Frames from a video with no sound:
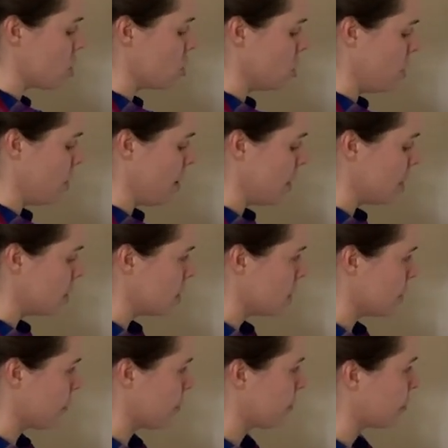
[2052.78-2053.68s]
to do is
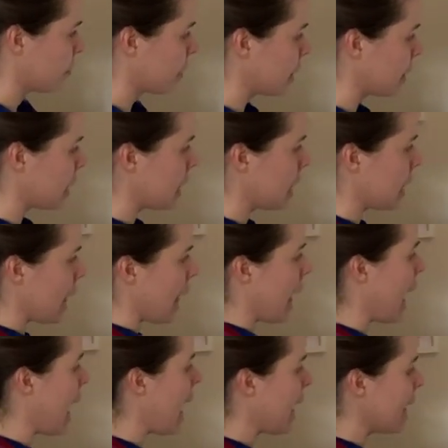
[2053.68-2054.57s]

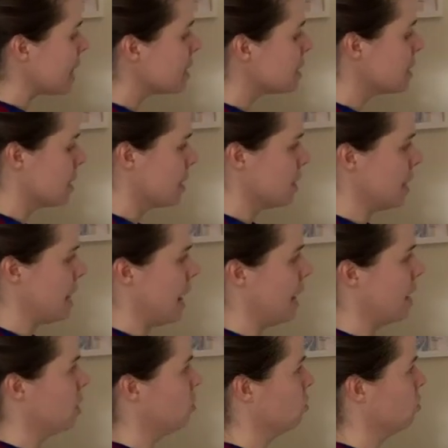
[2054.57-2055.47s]
add the
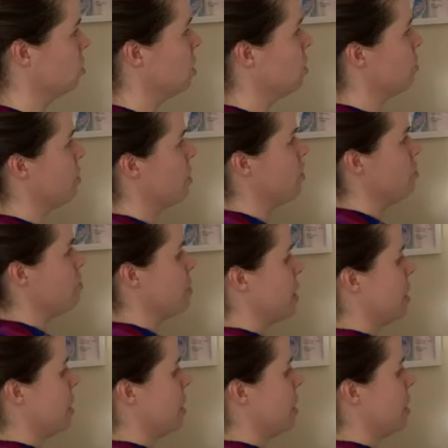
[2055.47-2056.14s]
angles that we've been